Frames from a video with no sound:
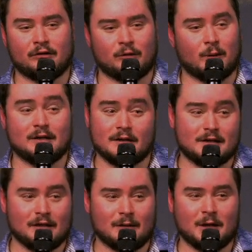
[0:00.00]
so I didn't
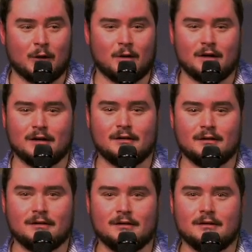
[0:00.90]
tell him no.
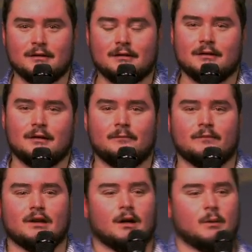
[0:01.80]

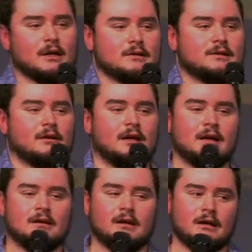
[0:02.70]
We get to the
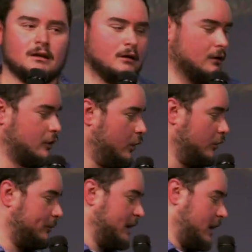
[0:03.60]
end, and he calls
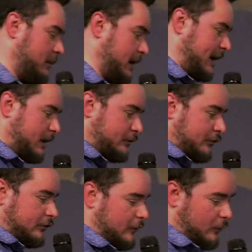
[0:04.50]
me up, and I had
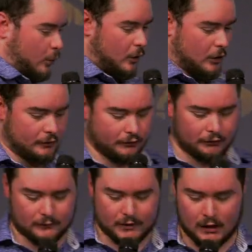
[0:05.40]
several words
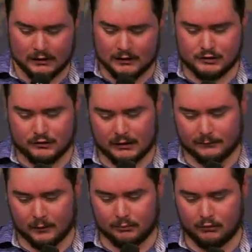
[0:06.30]
of knowledge that I
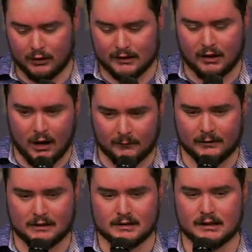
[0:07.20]
felt pretty
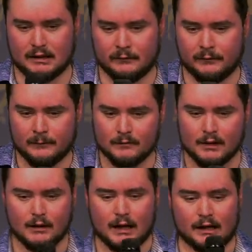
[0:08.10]
confident to give.
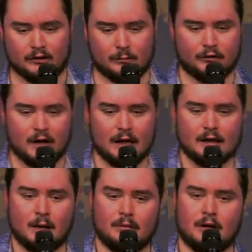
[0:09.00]
And as I'm standing
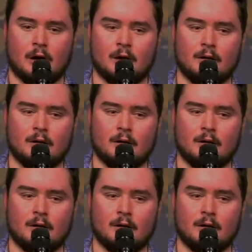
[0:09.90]
up there,